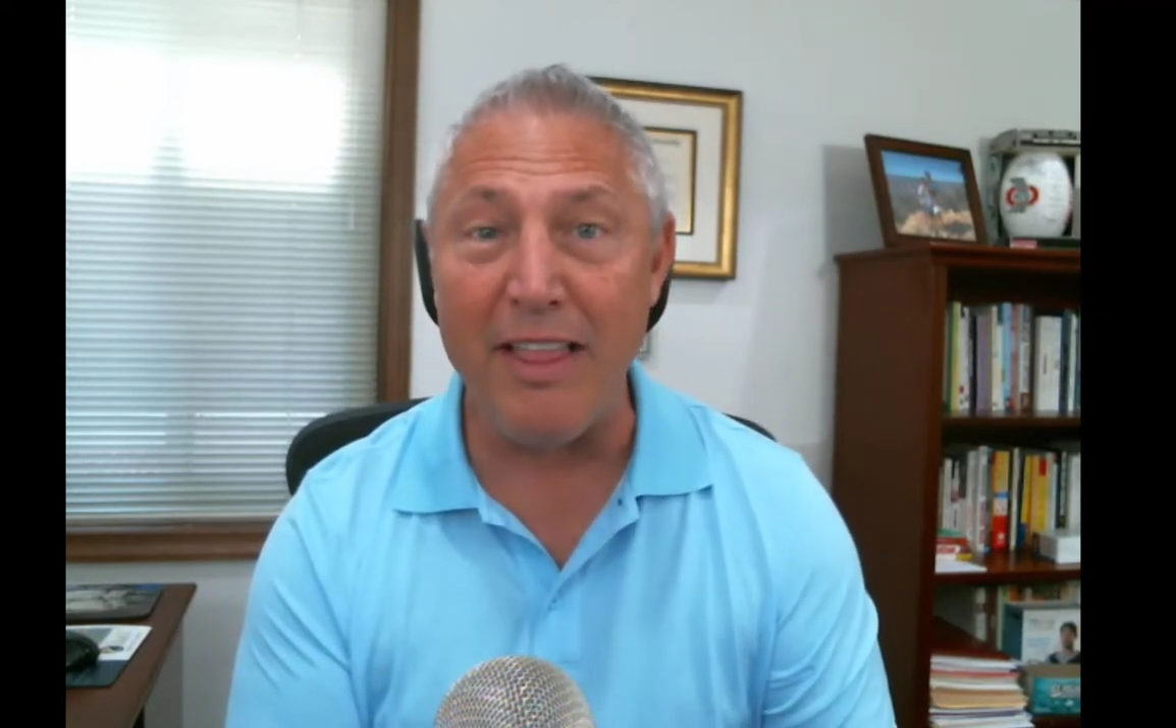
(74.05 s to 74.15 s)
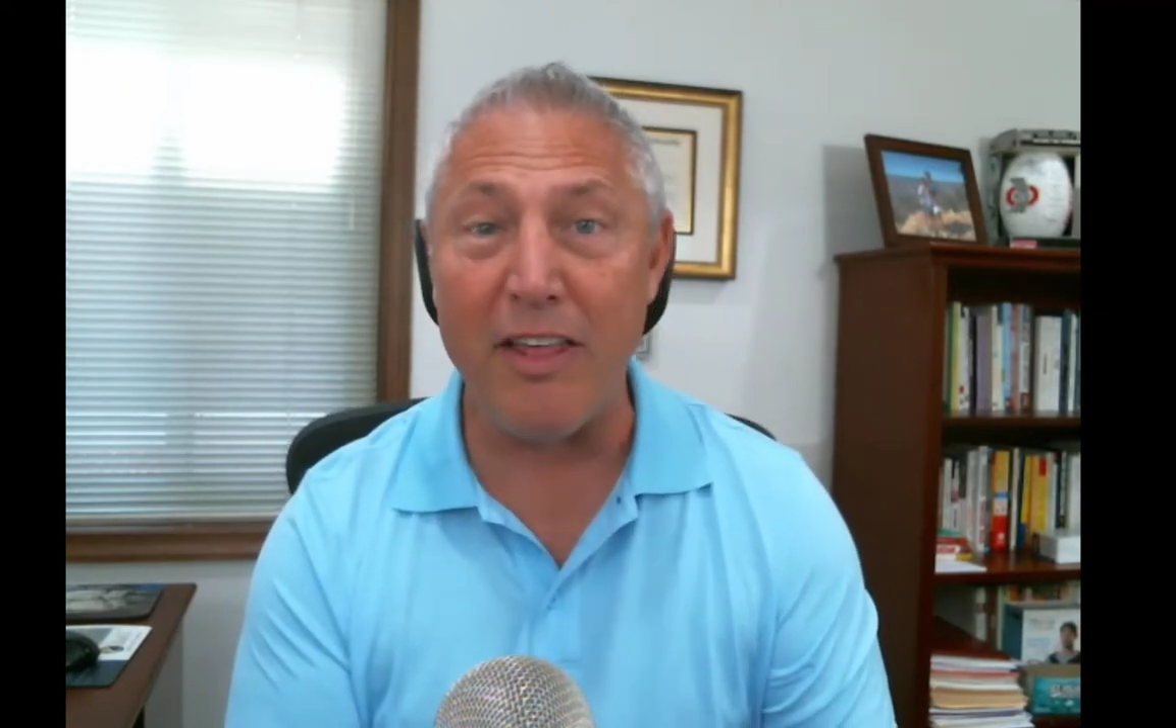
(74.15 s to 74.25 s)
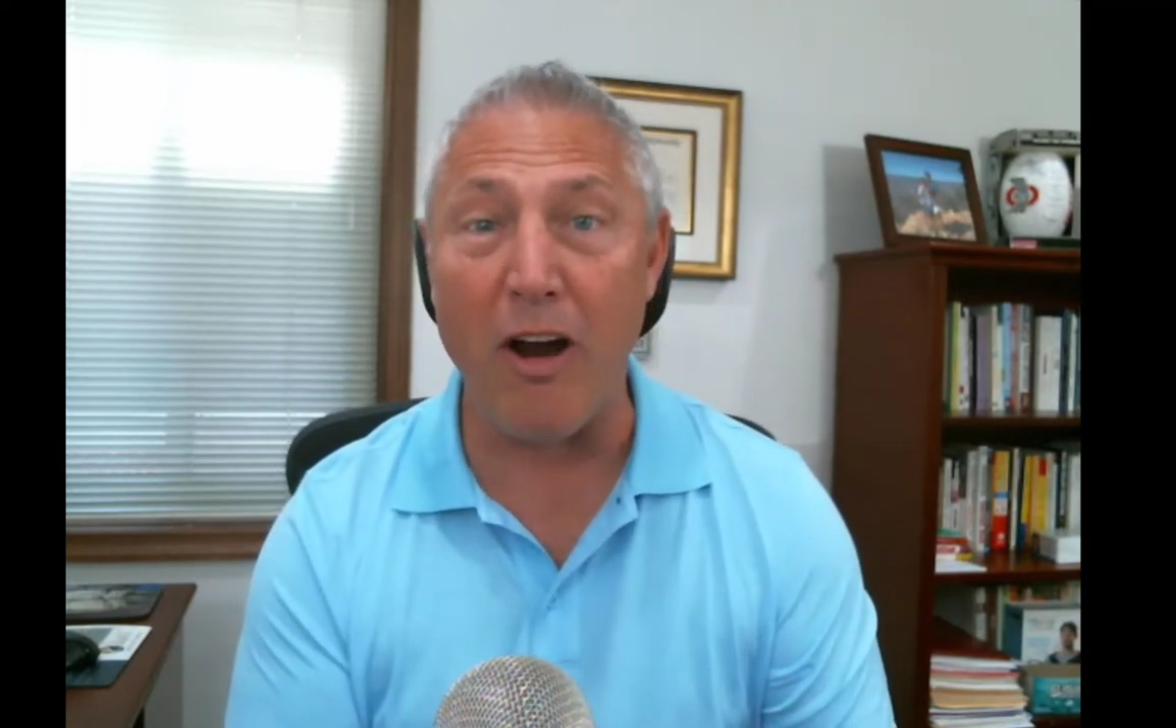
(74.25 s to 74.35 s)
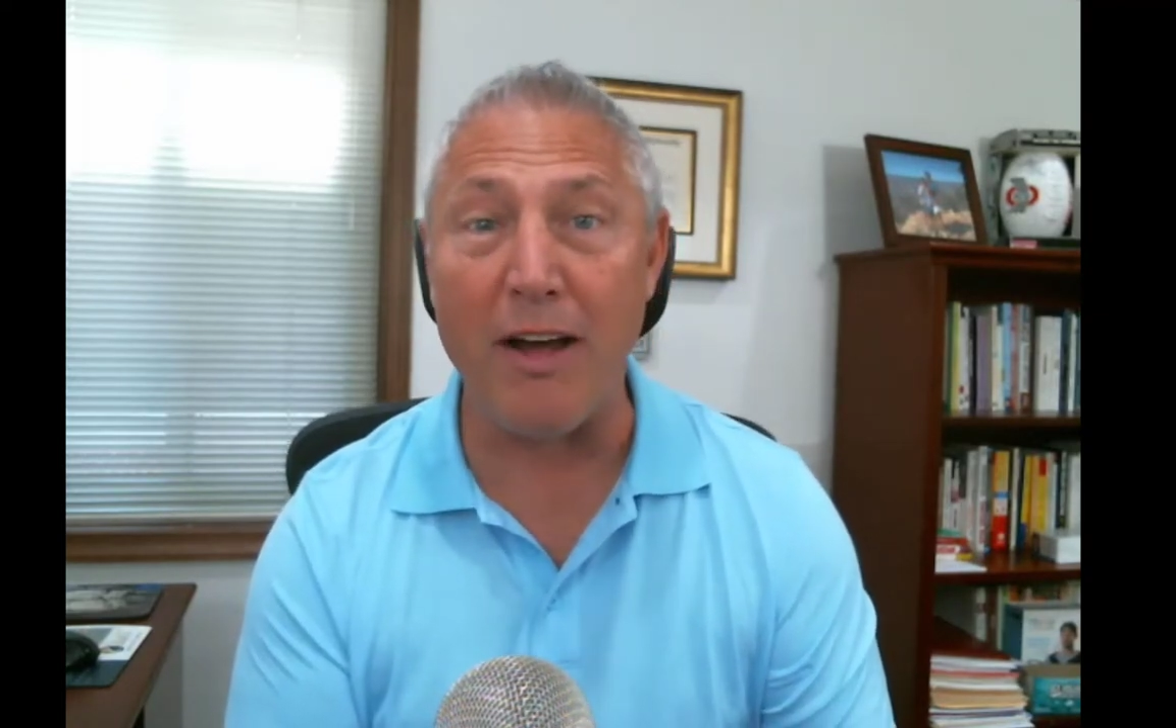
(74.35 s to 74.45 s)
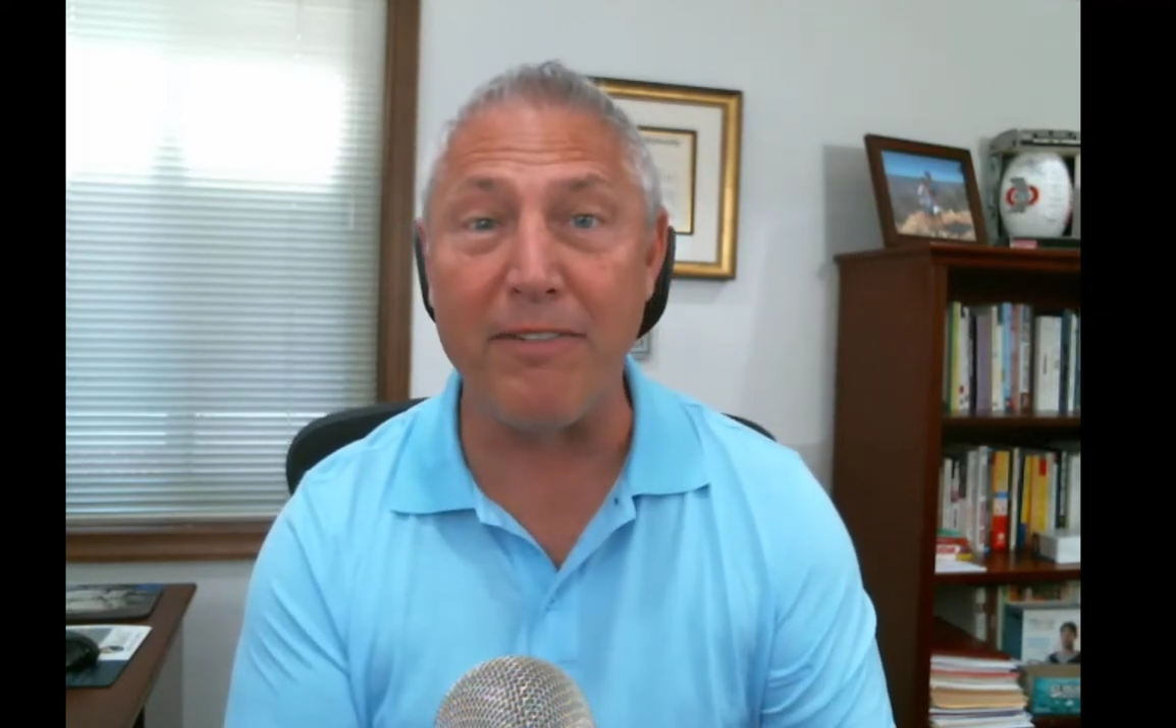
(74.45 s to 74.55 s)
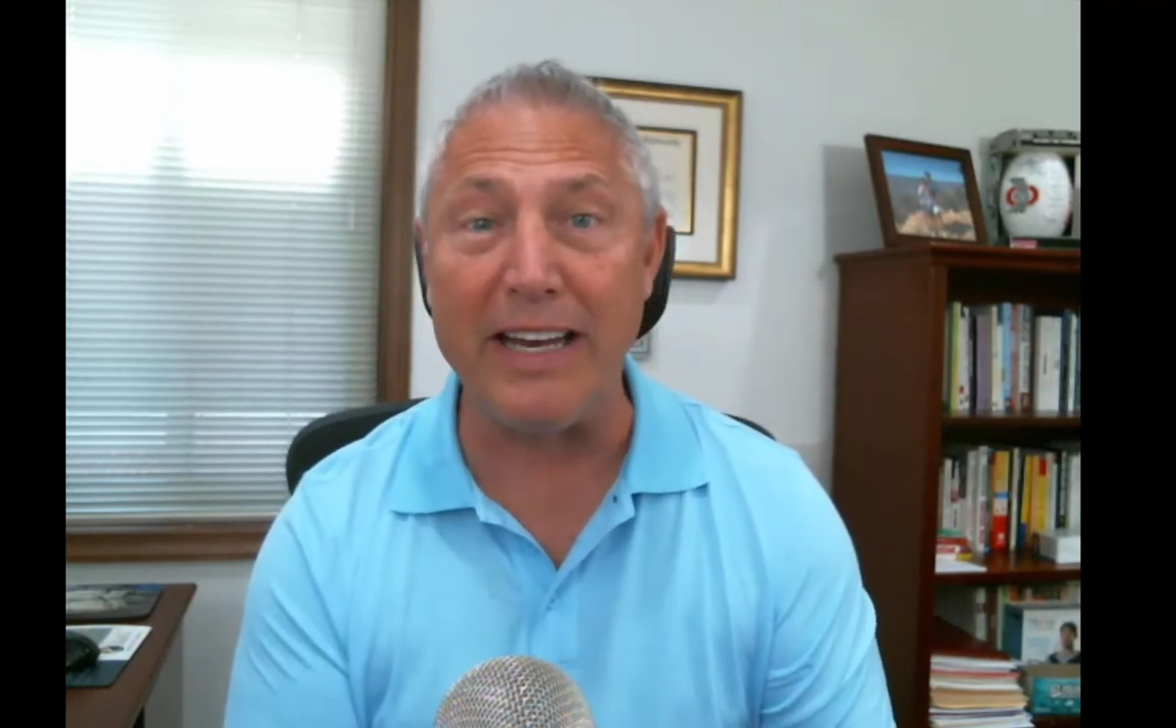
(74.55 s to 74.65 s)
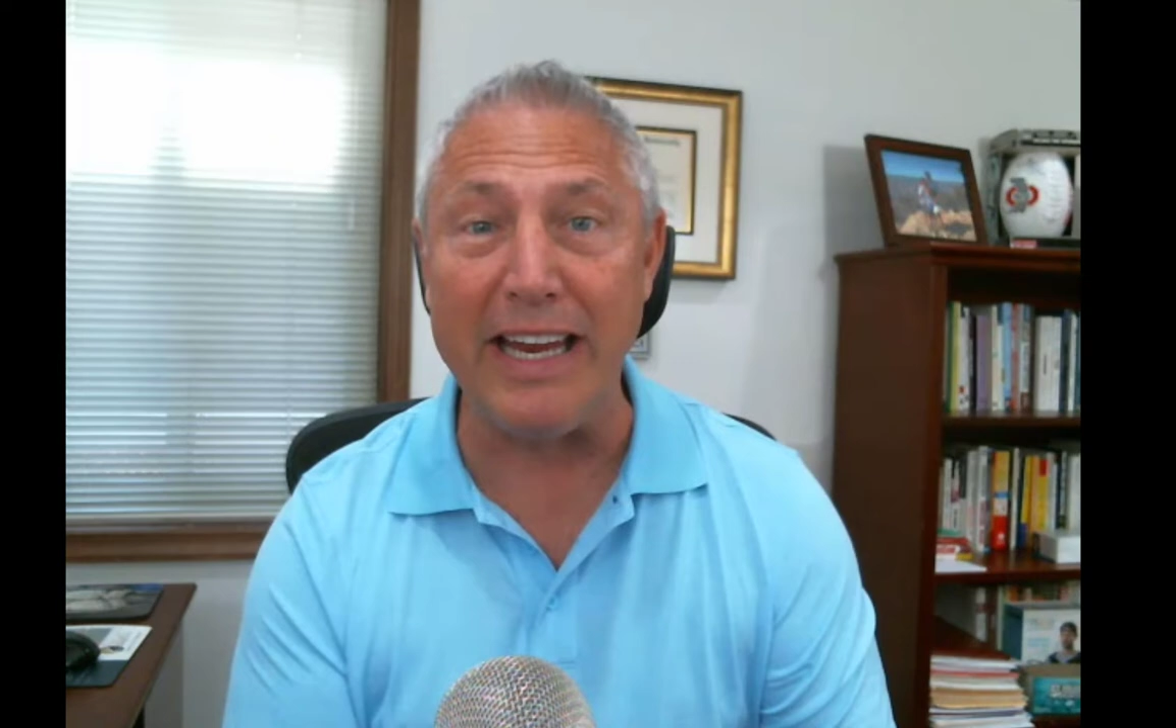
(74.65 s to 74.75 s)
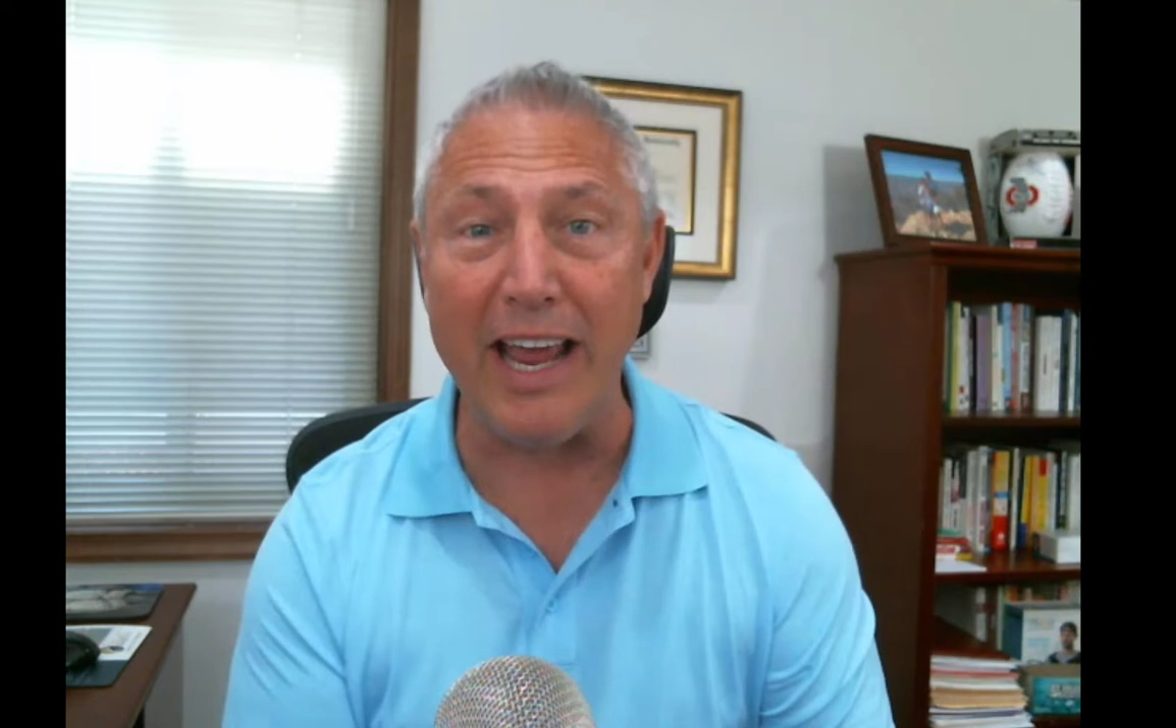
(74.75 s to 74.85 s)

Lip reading: that often